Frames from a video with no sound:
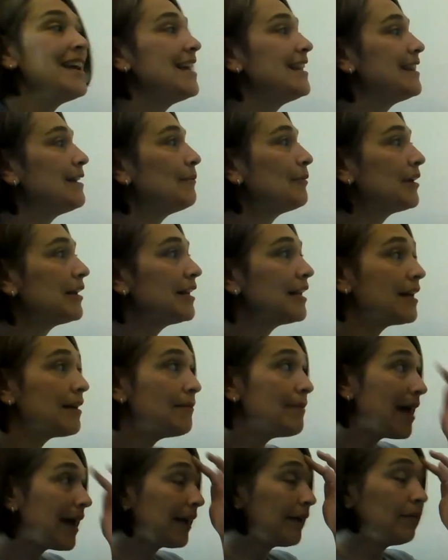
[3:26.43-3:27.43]
Then we're going to come
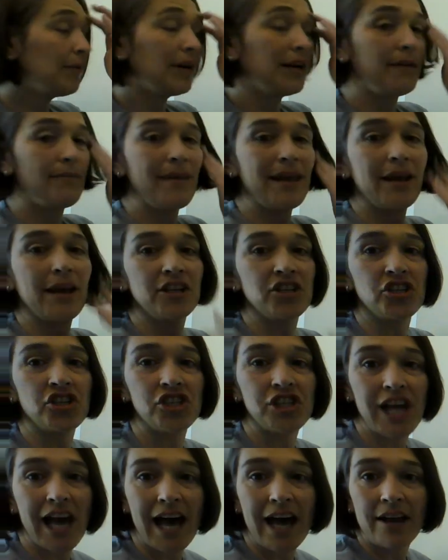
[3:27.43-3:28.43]
back and we're going to make a
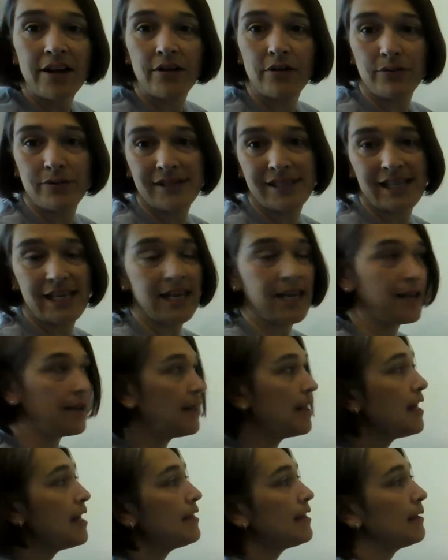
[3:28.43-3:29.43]
shadow Z.
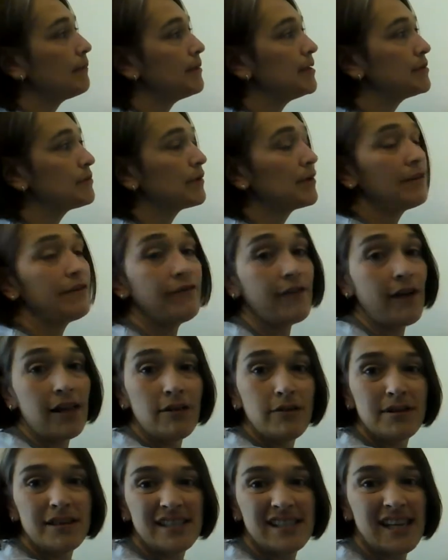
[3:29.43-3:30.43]
That means we're going to
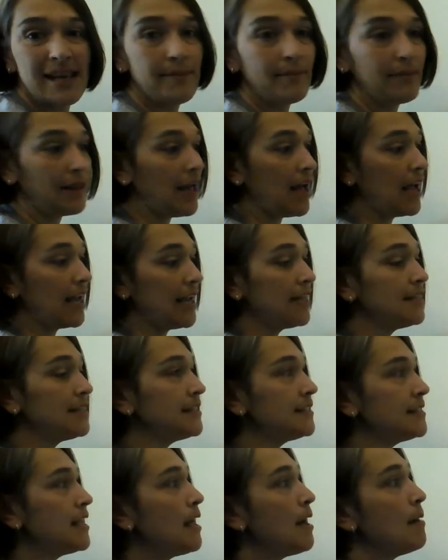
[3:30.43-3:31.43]
follow the same
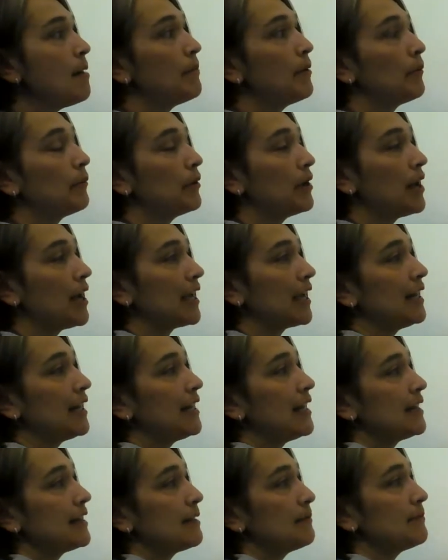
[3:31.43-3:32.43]
lines, but we're not going to
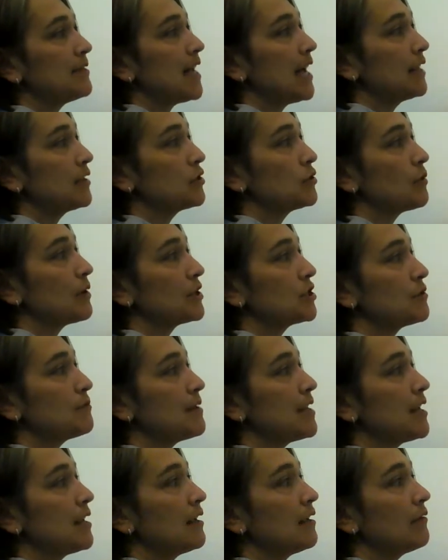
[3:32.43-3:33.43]
let them touch. Watch
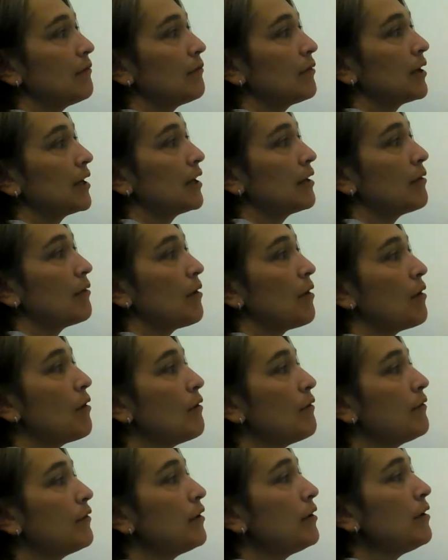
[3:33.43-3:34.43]
me. We're going to go
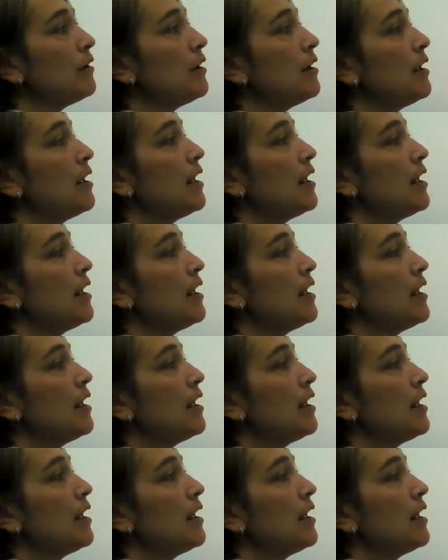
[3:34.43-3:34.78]
over